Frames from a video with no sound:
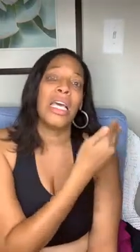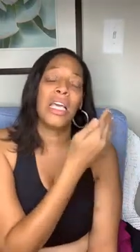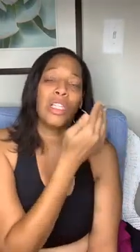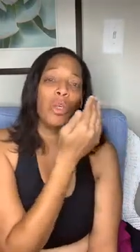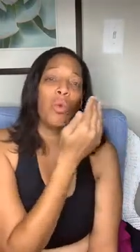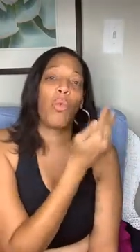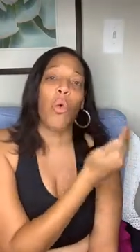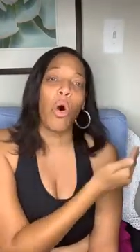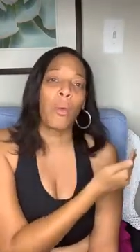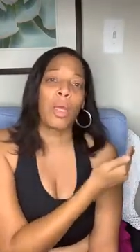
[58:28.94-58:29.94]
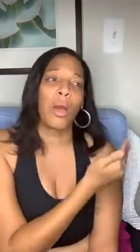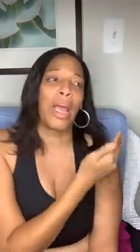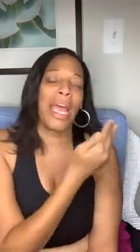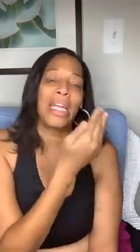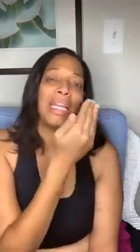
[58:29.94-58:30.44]
is a
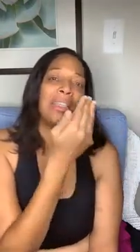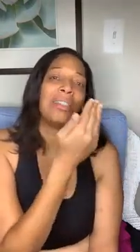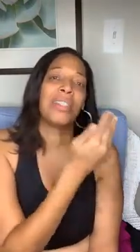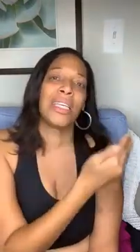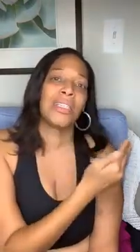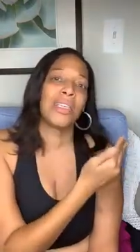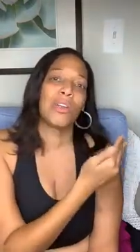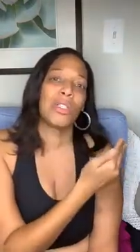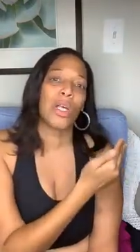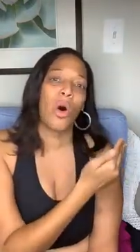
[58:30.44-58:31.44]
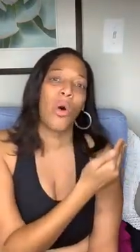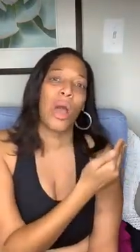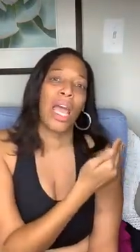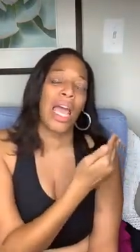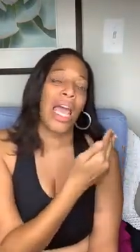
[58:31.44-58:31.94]
warrior and he's 10 years
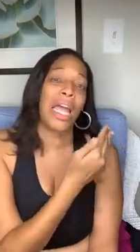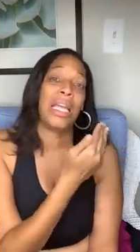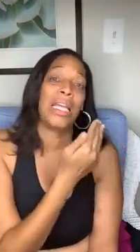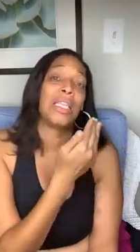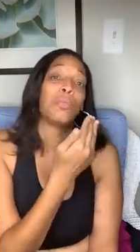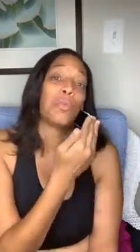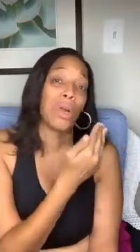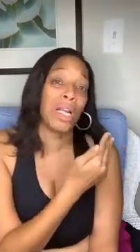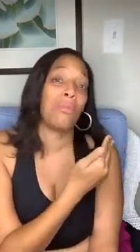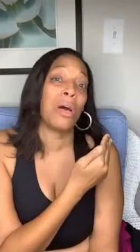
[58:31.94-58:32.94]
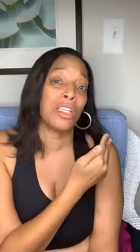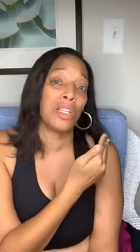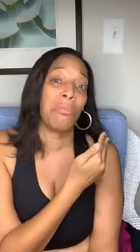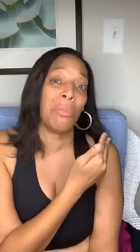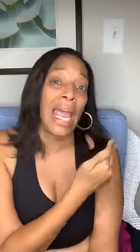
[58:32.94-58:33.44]
old and he's pretty much
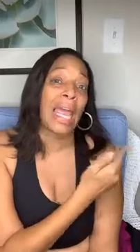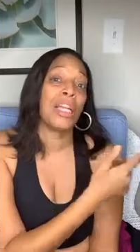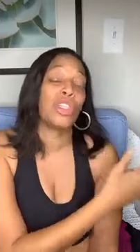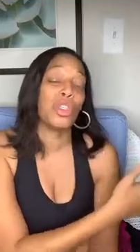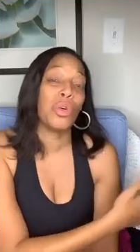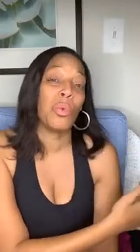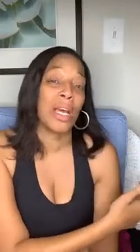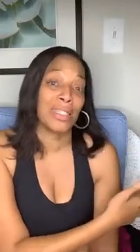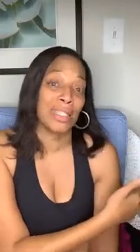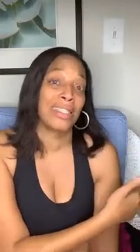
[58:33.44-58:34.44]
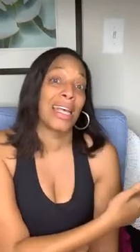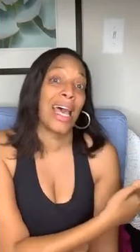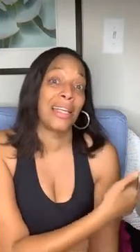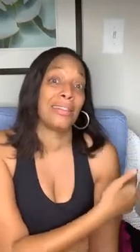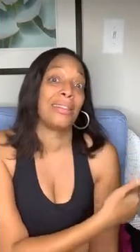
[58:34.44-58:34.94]
a man. The dude wears a
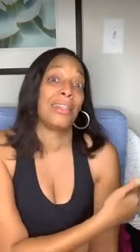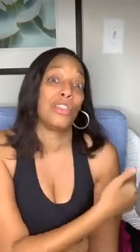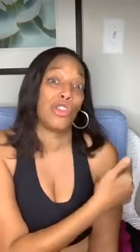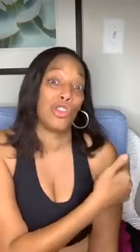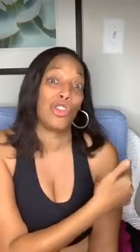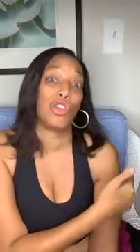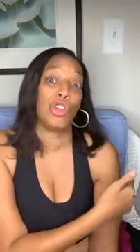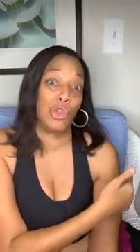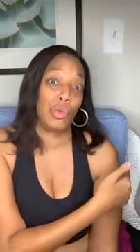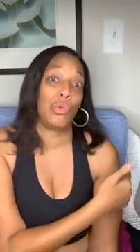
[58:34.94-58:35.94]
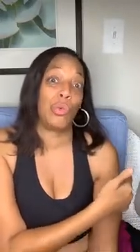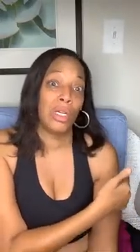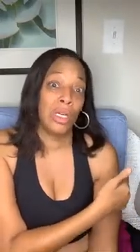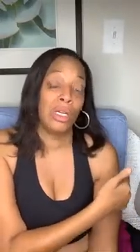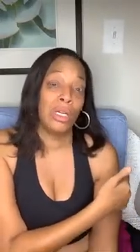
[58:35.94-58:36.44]
size 10 shoe.
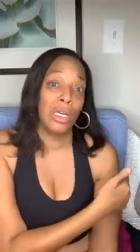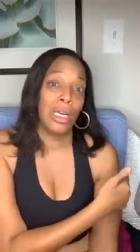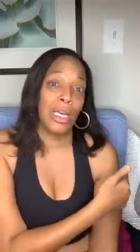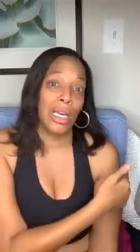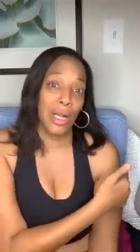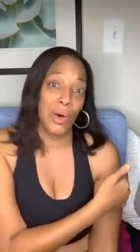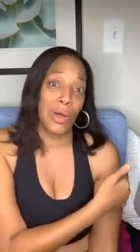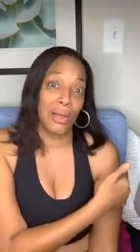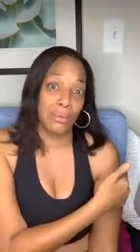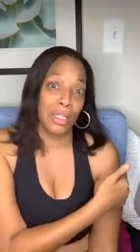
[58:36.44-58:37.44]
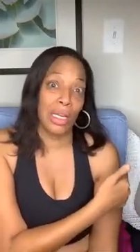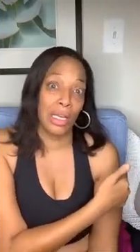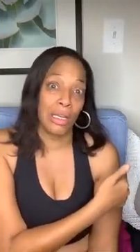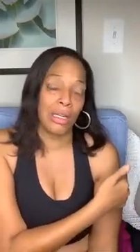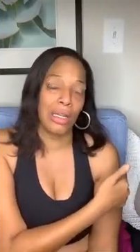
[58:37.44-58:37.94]
You know what I'm
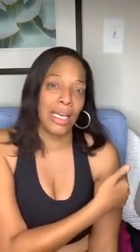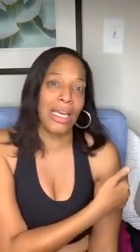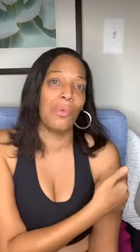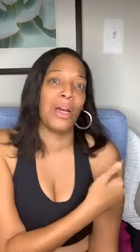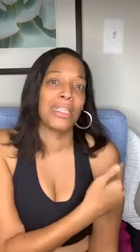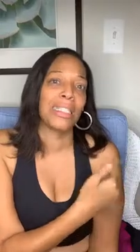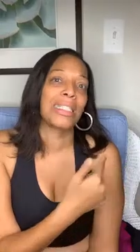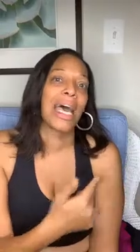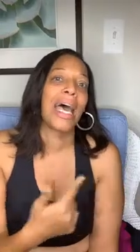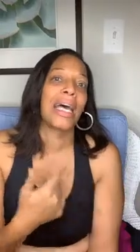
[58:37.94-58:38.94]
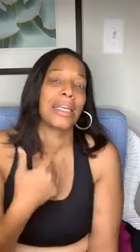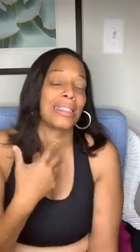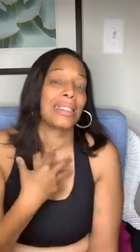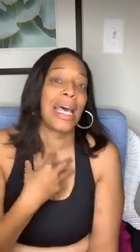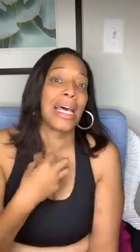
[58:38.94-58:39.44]
saying? He wears a
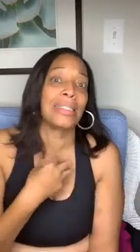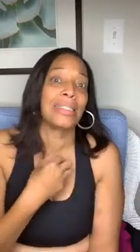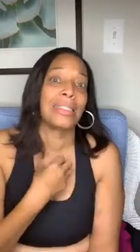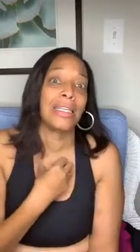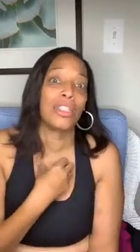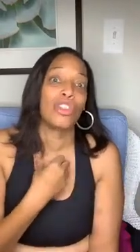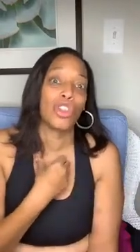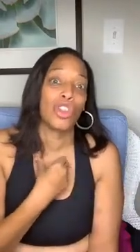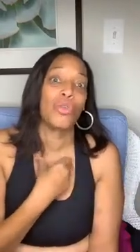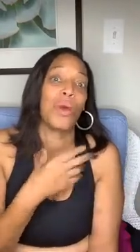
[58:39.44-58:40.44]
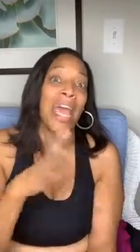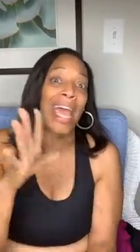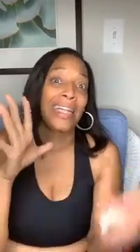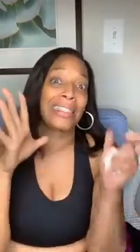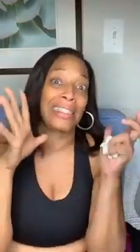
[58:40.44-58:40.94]
size 10 shoe
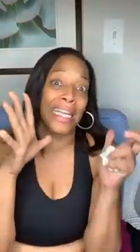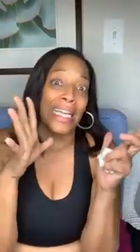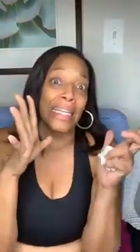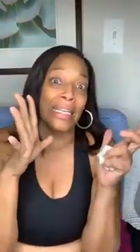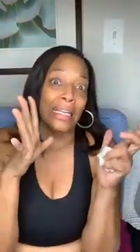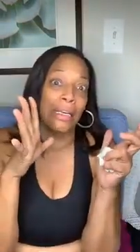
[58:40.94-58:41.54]
at 10.